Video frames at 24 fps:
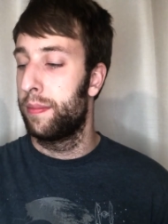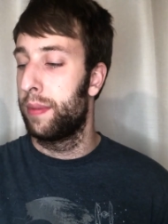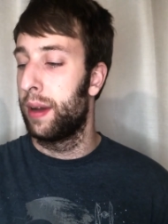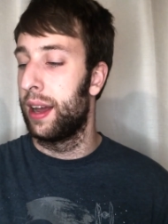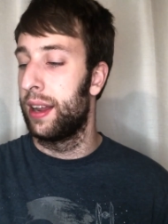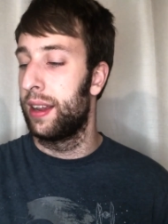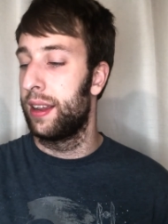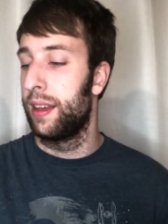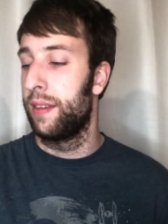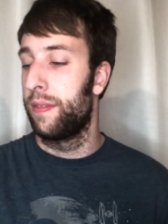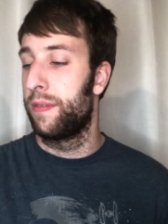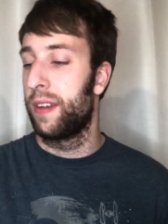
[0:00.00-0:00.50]

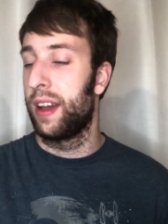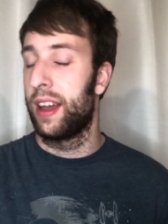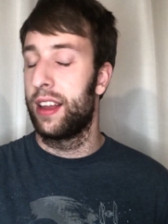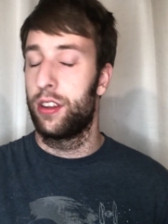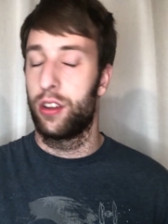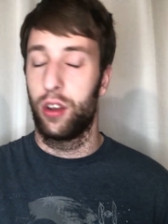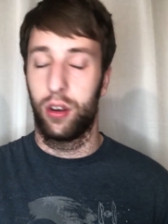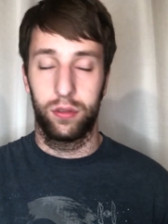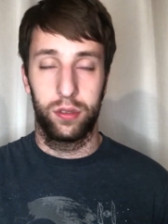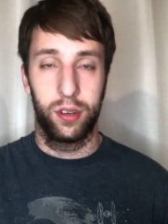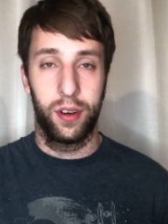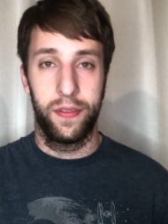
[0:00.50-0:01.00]
But if I
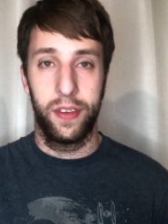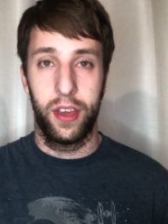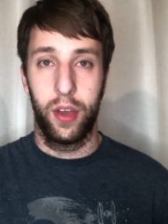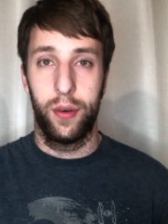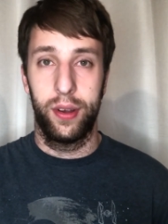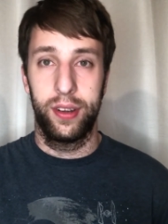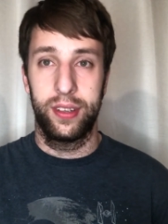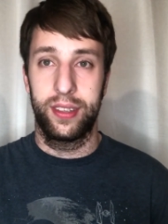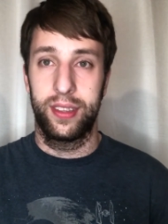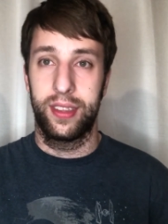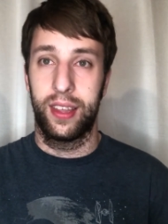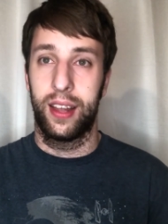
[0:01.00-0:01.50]
don't
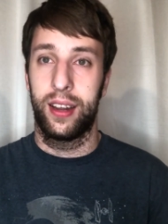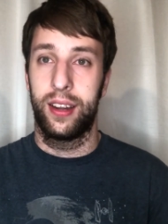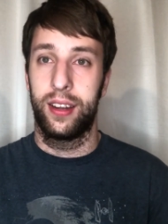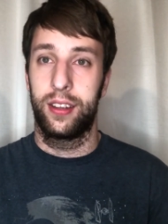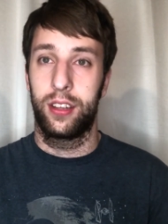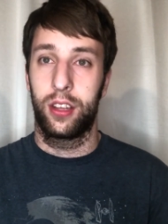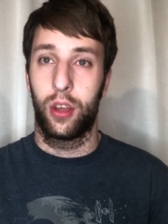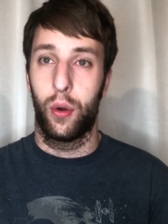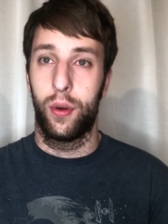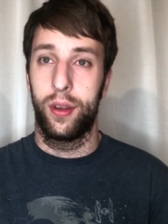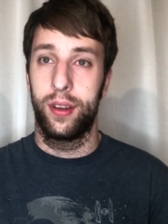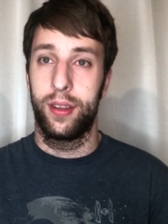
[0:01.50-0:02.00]
review it, then
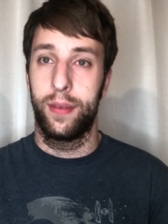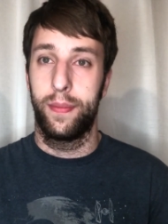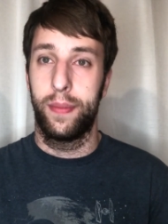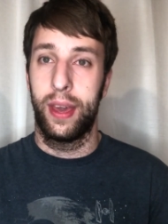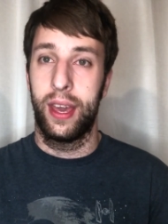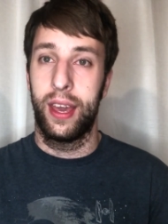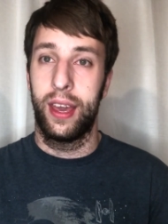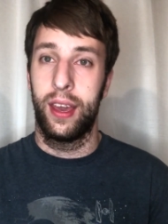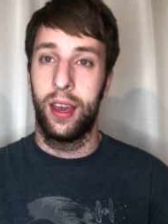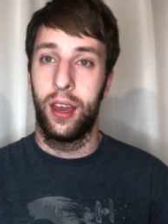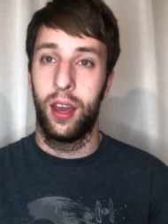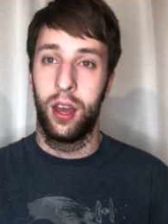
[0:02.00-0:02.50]
it's going to
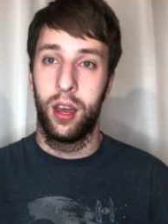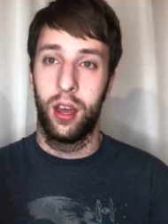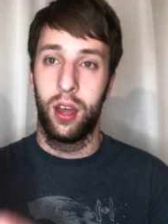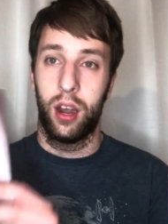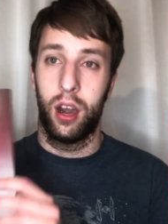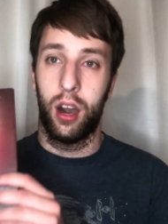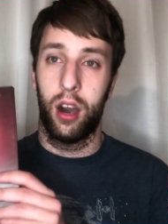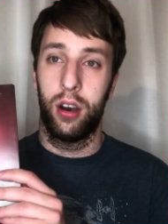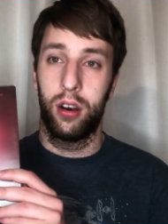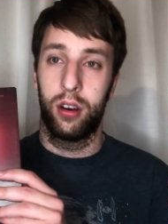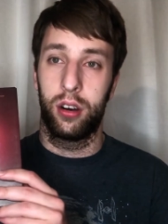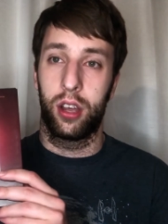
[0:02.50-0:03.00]
be
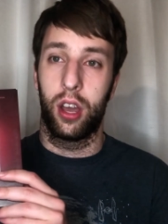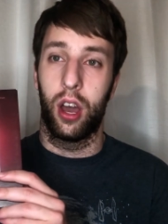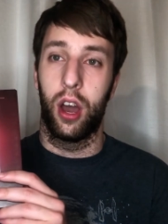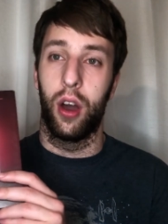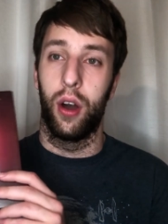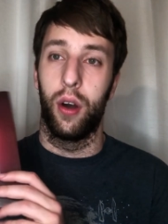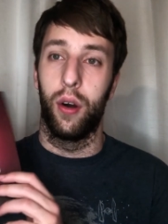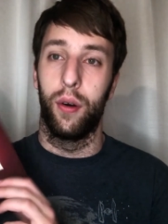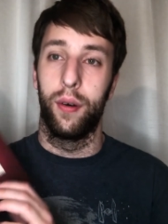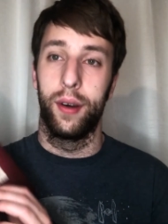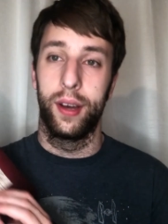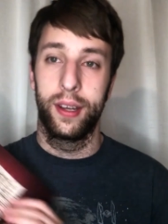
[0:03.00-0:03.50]

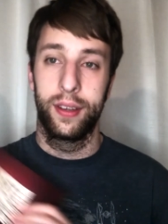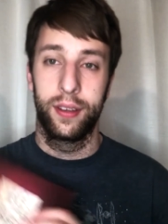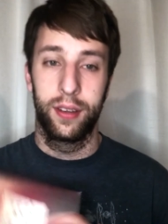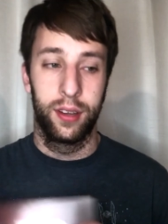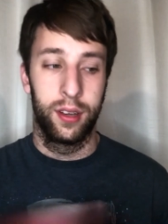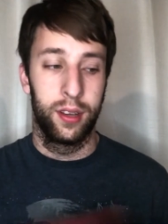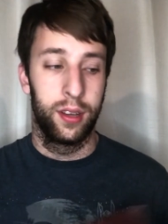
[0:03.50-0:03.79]
Argo.